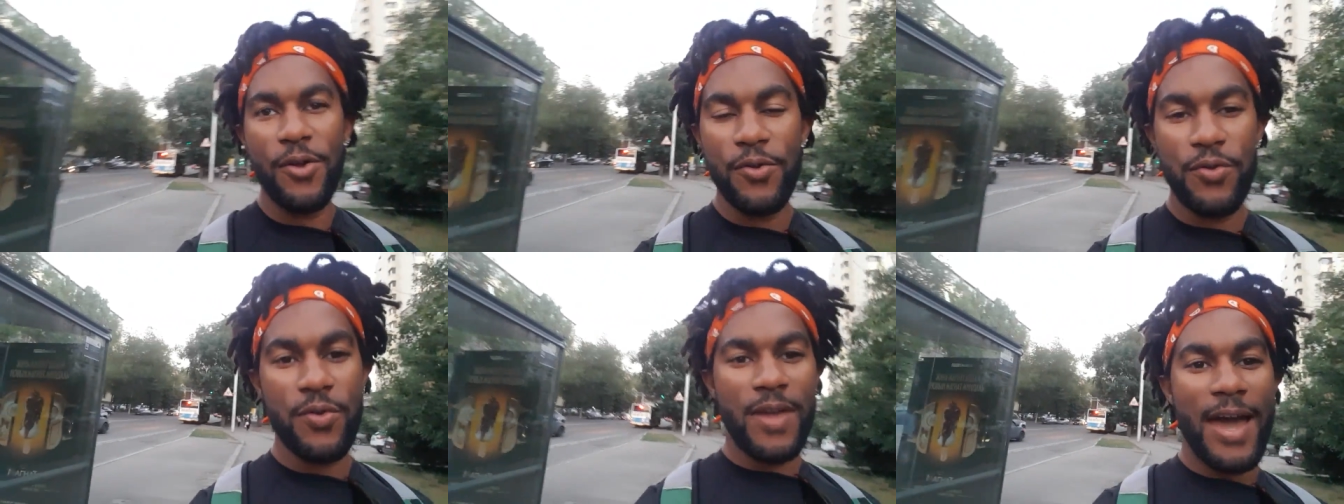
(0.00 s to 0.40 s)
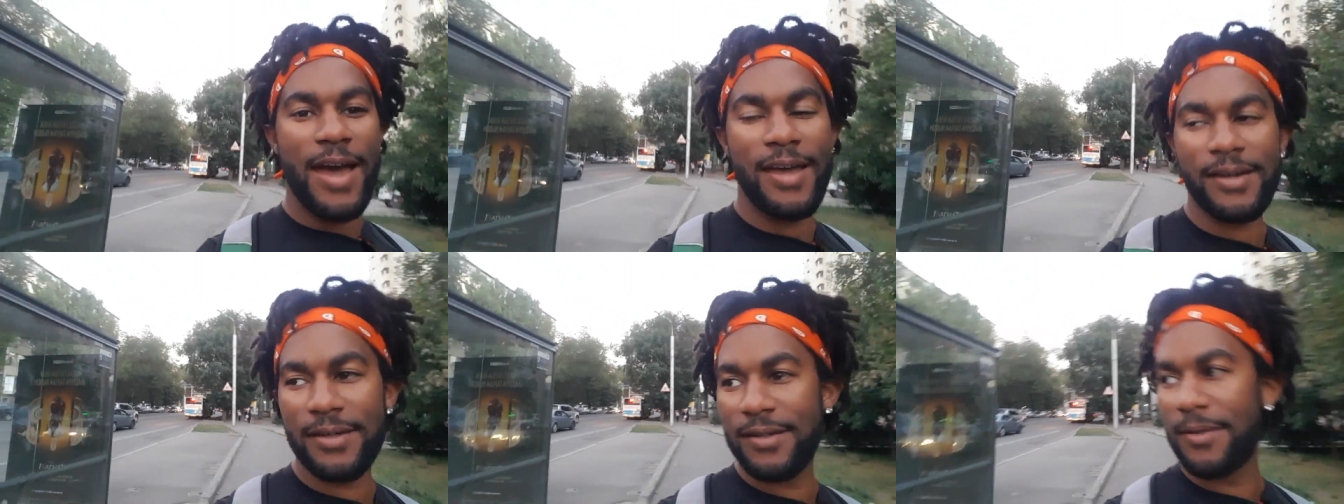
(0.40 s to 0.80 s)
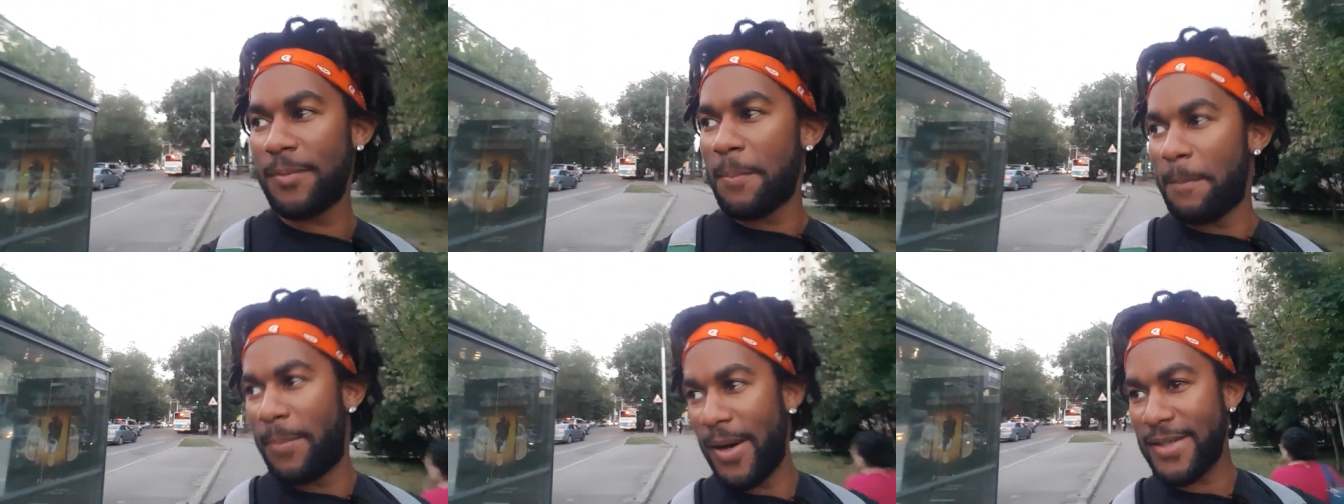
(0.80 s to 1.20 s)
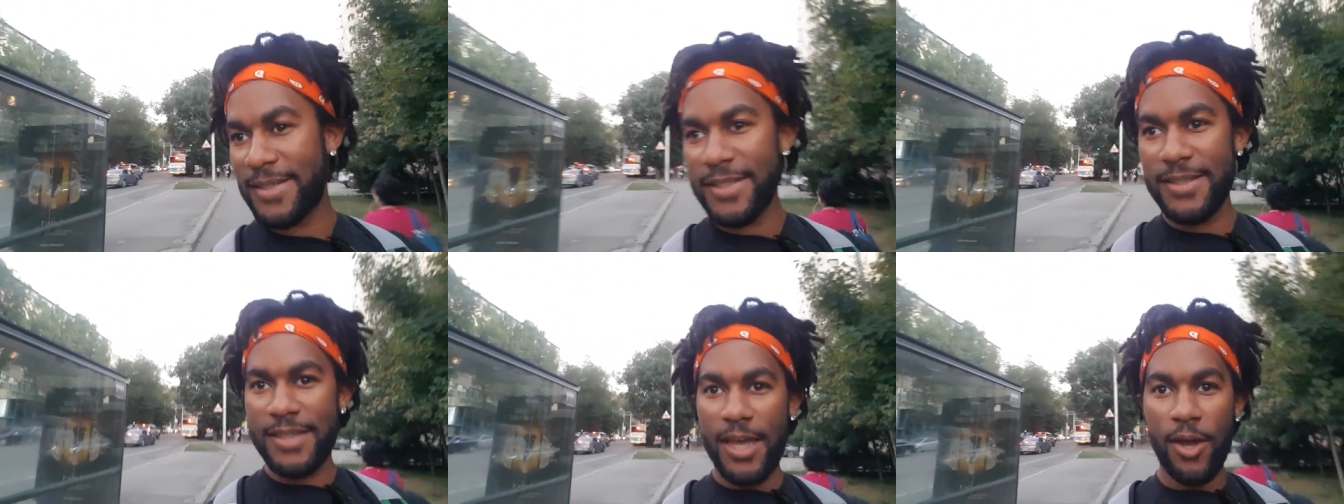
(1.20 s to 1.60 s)
You got
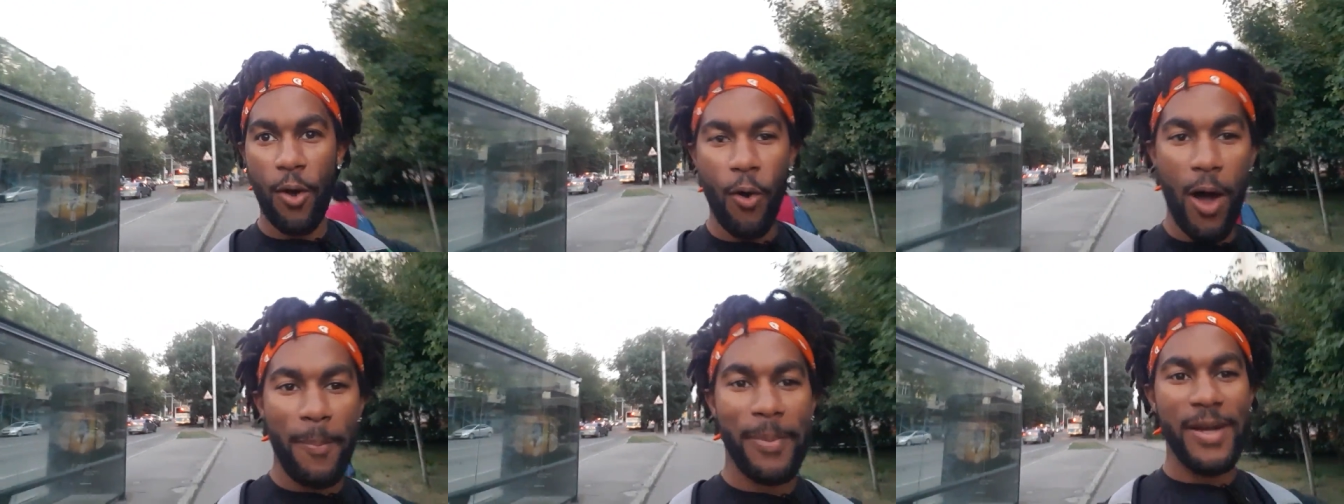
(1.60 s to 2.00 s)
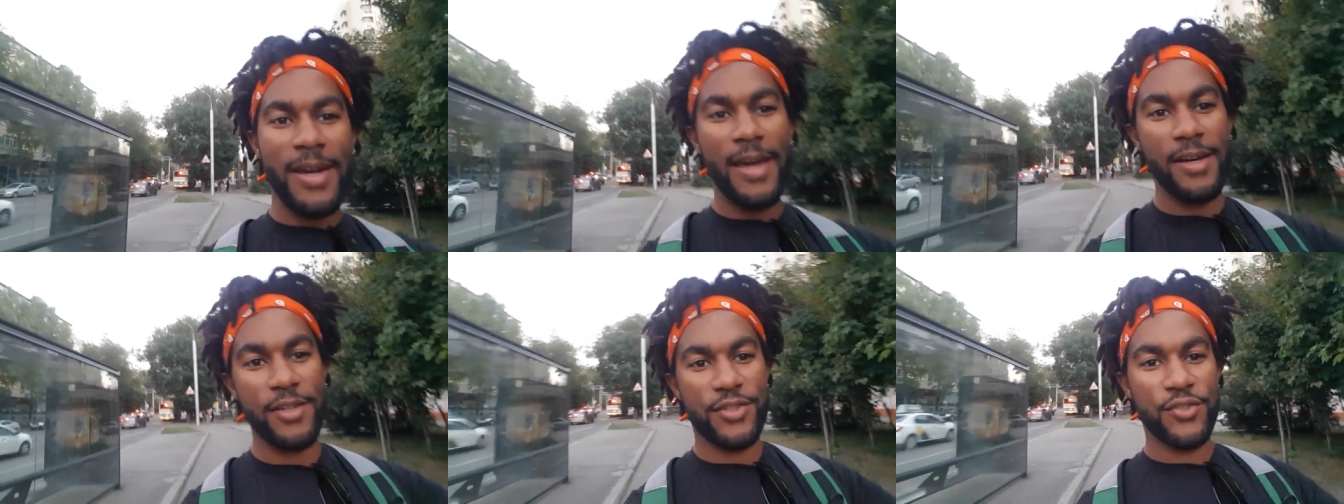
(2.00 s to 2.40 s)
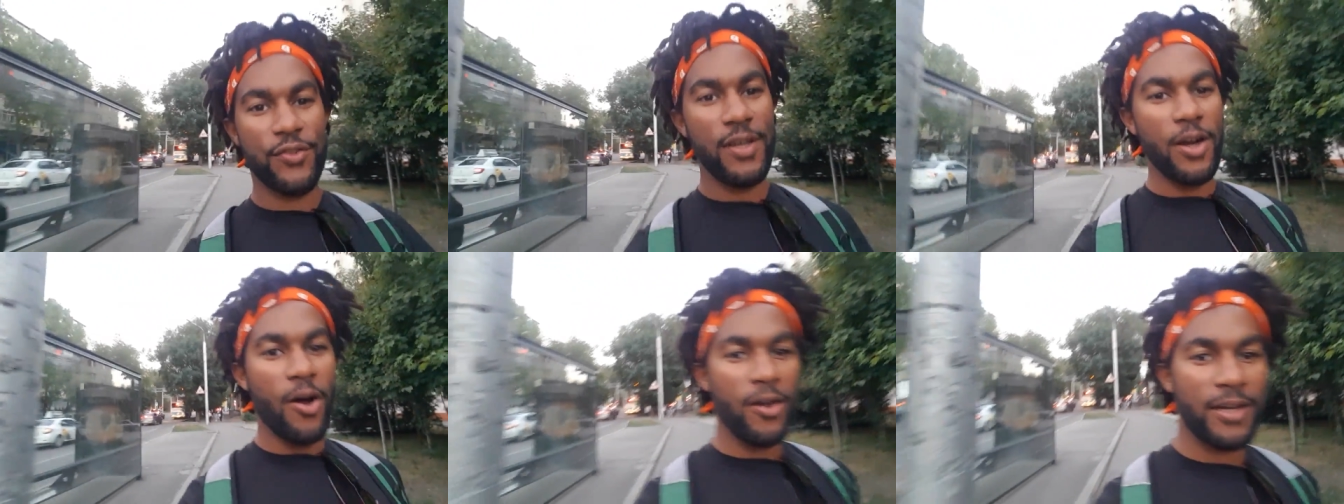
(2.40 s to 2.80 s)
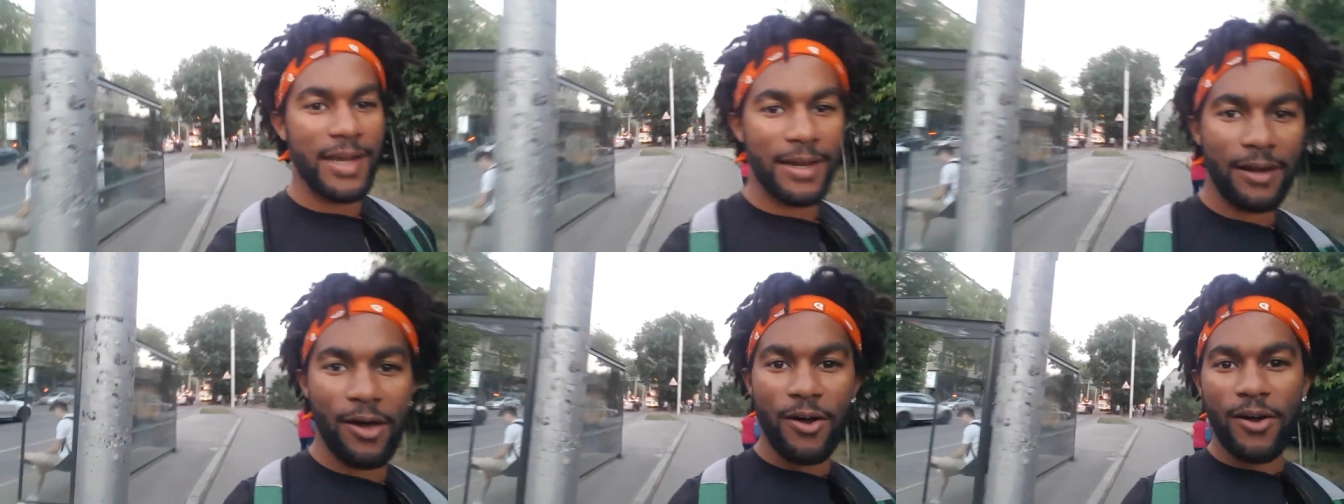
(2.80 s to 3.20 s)
buses that go up and down the street all day
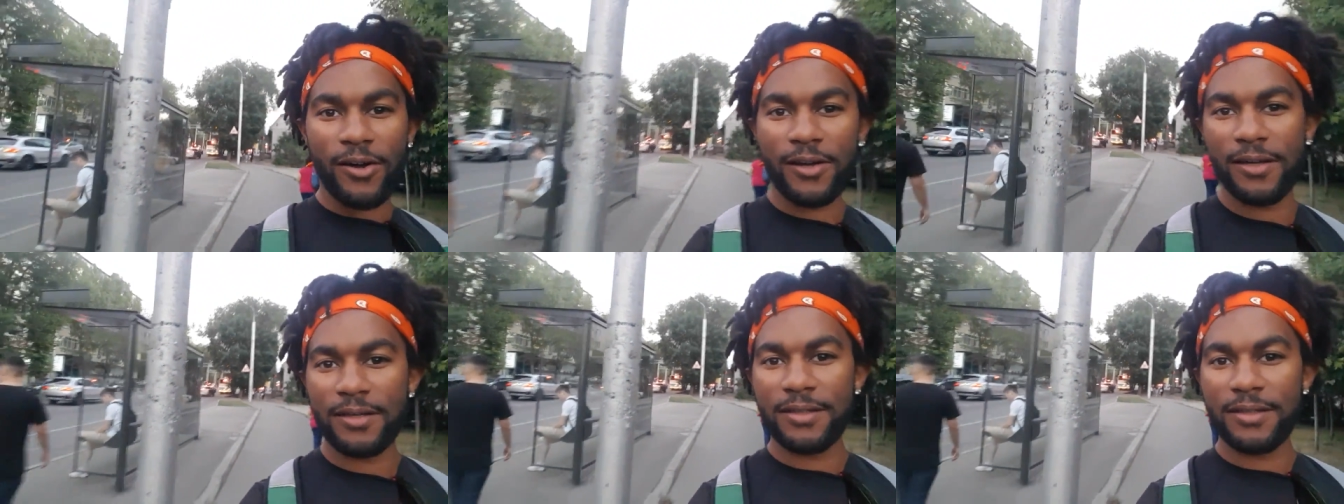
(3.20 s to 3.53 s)
long.